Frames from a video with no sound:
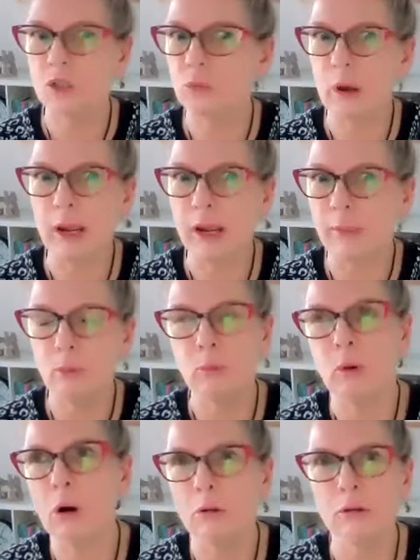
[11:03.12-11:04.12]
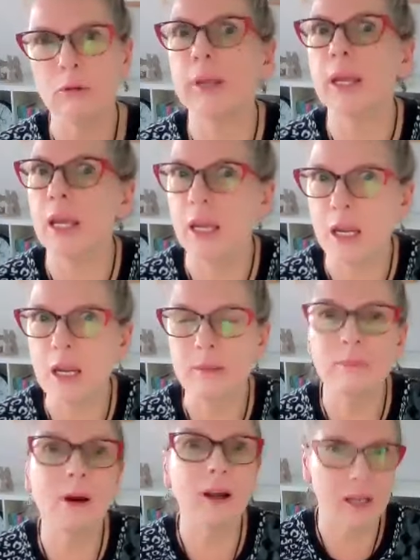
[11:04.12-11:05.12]
to weigh up what could be
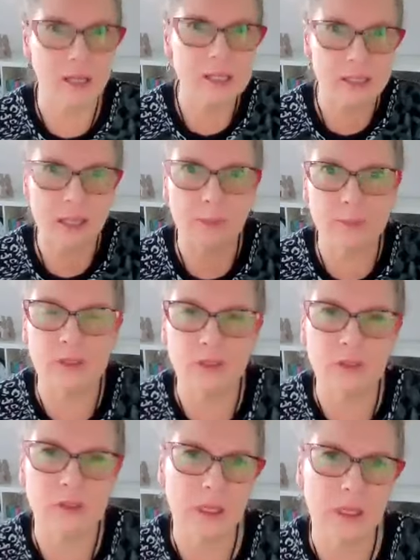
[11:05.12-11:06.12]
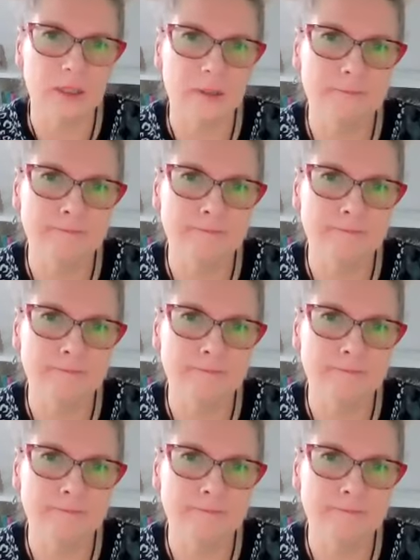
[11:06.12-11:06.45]
my next steps, as you said.